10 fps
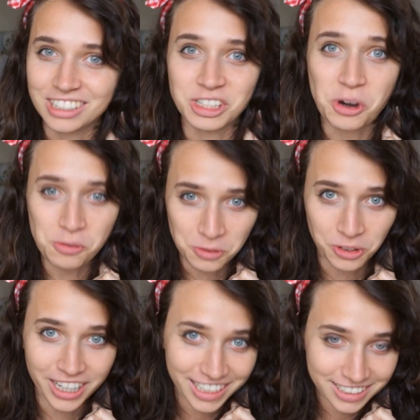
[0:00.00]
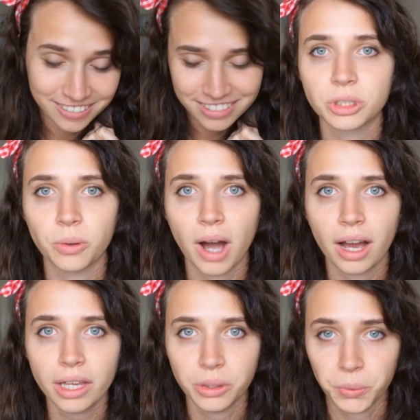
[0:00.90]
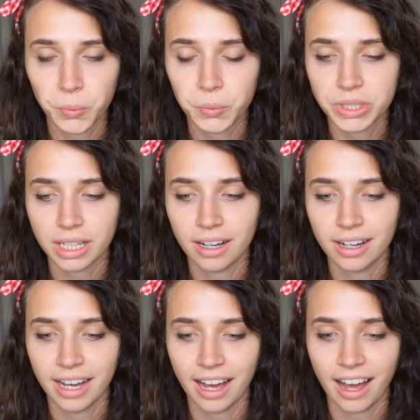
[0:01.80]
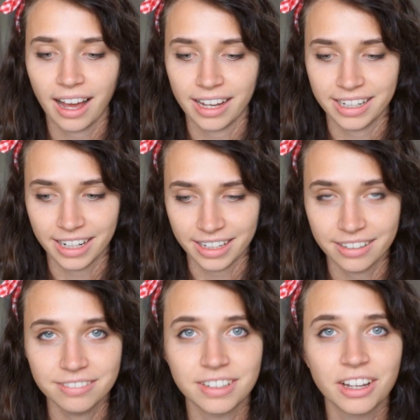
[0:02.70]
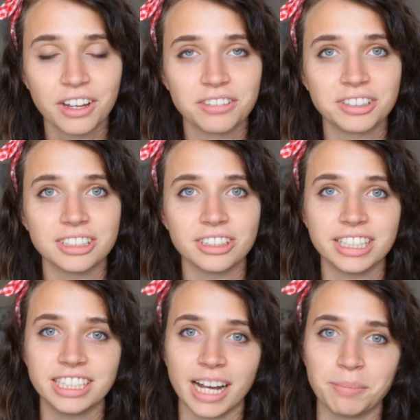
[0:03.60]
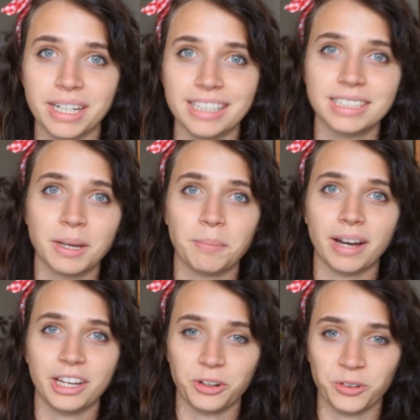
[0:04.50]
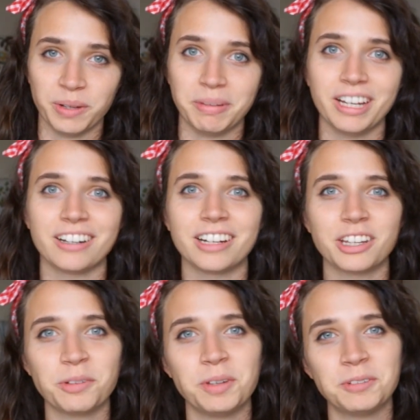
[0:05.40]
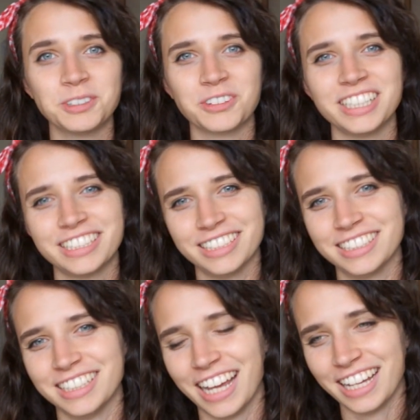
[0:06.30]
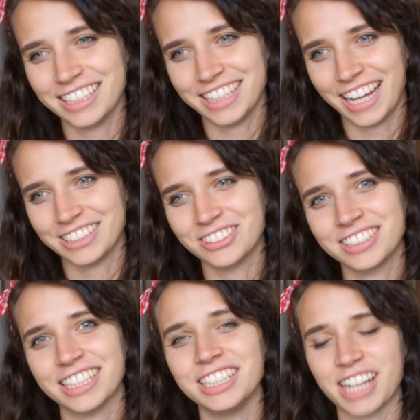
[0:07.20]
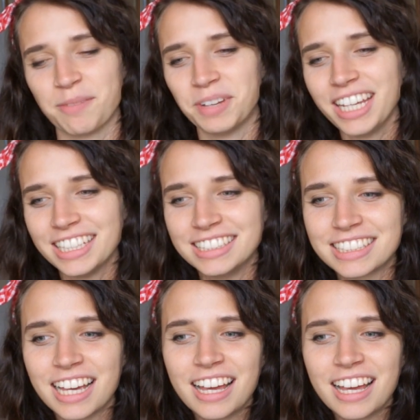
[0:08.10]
Go for it. So I use HiNative for learning Japanese by creeping on other people's questions and answers in Japanese.